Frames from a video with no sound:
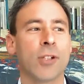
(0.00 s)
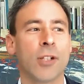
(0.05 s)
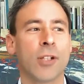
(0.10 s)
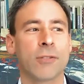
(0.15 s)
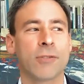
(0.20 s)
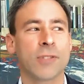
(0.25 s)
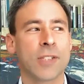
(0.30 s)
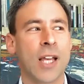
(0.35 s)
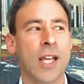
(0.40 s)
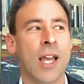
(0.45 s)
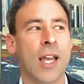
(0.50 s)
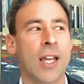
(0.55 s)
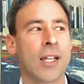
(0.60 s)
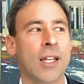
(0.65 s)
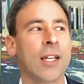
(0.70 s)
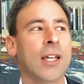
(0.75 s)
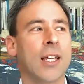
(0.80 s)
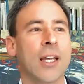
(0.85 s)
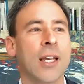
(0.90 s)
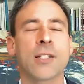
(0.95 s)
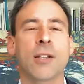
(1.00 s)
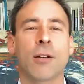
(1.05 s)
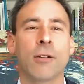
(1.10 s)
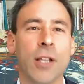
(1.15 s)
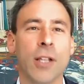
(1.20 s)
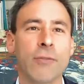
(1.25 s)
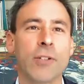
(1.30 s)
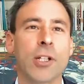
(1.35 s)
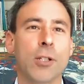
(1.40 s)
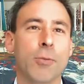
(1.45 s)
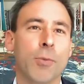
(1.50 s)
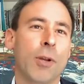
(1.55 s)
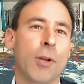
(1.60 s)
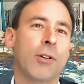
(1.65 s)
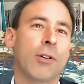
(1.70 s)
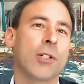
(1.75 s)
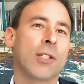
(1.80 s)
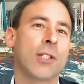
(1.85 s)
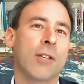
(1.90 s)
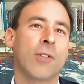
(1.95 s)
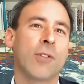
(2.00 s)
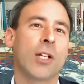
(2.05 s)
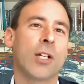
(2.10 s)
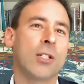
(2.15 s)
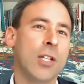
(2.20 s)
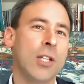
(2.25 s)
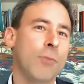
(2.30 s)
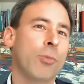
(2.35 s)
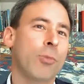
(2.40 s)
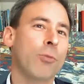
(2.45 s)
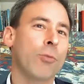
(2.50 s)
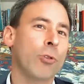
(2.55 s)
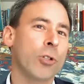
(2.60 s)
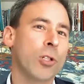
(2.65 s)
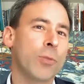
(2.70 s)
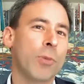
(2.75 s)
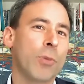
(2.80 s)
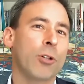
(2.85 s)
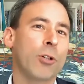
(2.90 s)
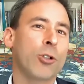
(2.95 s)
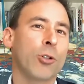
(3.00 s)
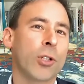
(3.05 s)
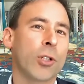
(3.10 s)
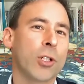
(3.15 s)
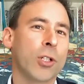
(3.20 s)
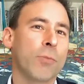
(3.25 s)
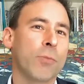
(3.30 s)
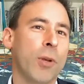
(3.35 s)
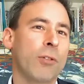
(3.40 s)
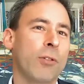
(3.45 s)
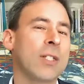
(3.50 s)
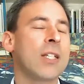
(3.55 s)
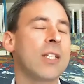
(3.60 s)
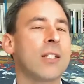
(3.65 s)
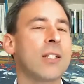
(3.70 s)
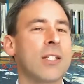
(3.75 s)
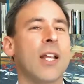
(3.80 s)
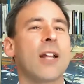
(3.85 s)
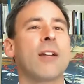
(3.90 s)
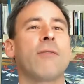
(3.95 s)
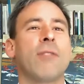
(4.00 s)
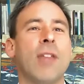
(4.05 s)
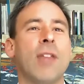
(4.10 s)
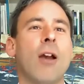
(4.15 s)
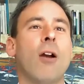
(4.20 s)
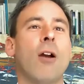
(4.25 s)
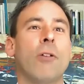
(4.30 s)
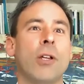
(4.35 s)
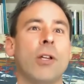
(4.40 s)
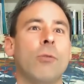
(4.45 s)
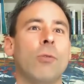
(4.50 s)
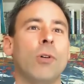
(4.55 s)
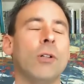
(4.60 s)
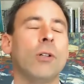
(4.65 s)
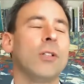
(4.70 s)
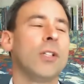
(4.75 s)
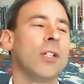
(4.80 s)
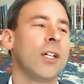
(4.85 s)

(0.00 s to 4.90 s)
of saying it's their lived experience, they've got deeper, more spiritual experience instead of they are equal.